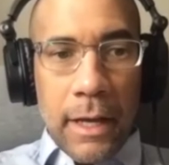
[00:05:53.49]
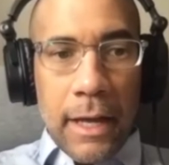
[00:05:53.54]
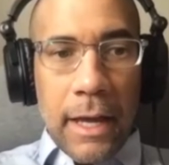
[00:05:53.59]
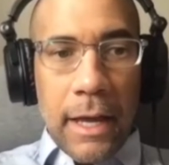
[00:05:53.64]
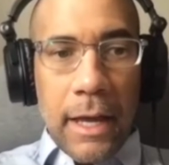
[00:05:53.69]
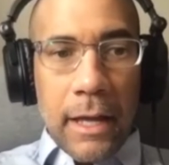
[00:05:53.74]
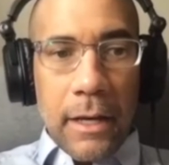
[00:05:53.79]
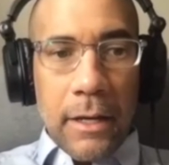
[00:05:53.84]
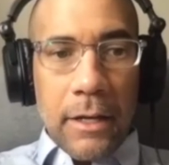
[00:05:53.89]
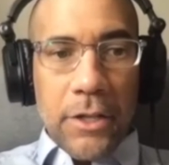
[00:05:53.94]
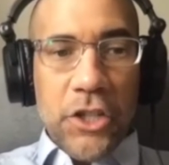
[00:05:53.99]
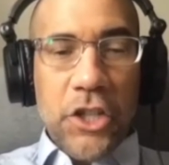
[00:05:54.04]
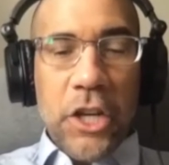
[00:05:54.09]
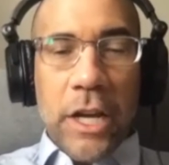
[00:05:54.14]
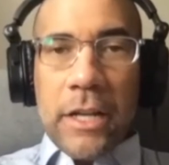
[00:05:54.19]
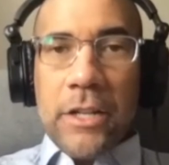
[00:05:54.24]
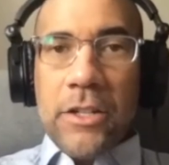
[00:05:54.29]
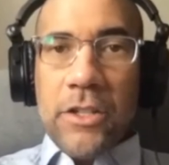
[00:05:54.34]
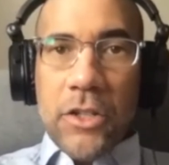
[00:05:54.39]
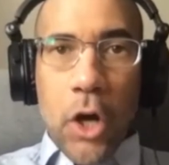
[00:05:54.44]
And
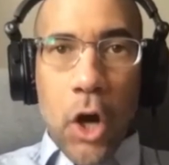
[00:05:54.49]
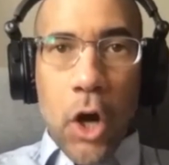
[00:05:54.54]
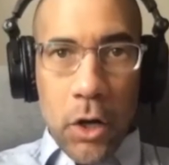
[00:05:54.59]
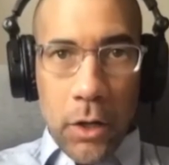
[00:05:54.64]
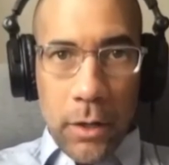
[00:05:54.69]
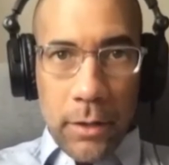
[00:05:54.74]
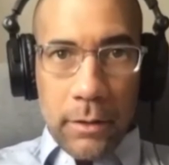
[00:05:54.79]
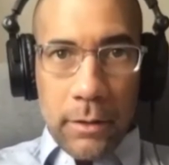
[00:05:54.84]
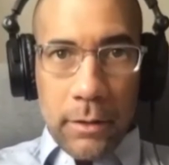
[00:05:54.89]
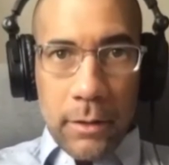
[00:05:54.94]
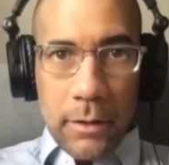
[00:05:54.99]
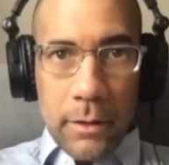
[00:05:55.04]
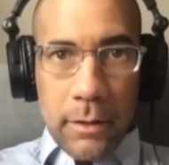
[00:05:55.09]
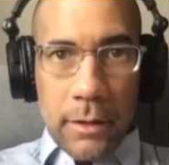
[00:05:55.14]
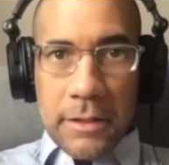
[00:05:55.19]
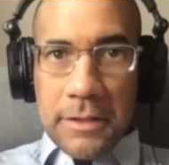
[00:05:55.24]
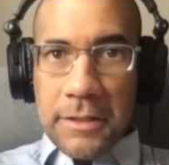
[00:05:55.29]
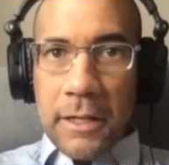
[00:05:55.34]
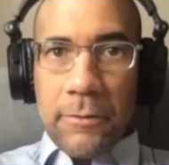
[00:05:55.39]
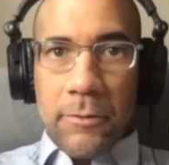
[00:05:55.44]
change is hard.
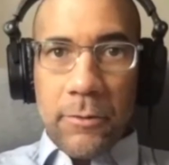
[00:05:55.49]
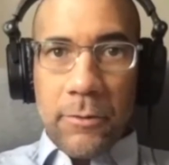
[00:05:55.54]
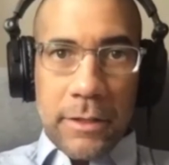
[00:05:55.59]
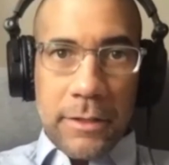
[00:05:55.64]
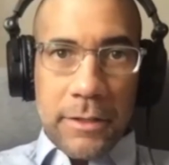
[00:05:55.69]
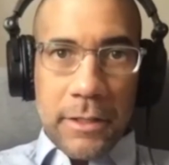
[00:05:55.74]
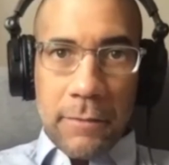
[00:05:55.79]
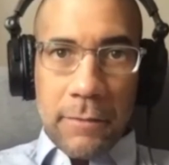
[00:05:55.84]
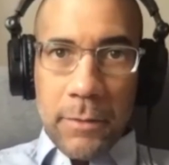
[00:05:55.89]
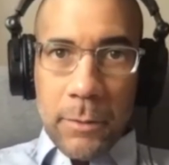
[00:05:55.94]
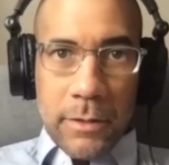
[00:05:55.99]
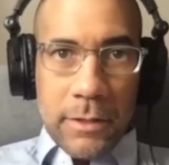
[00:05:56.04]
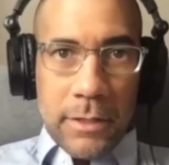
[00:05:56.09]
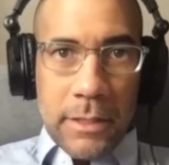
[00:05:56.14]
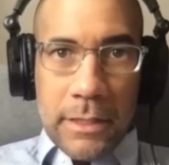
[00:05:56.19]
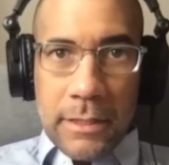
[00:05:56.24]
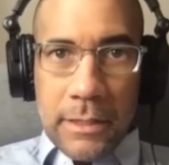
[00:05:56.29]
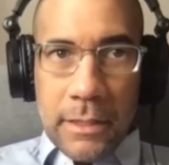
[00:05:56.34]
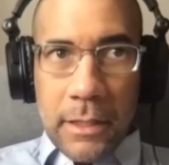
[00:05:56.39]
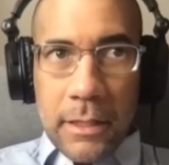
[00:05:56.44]
It's never easy. If it was
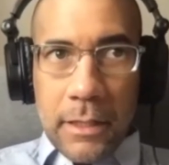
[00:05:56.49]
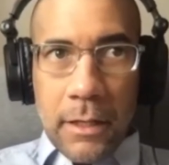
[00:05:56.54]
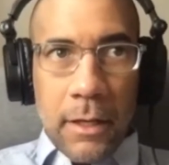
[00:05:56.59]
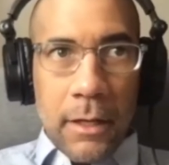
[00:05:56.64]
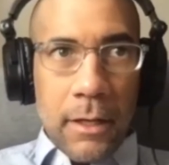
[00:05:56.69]
easy,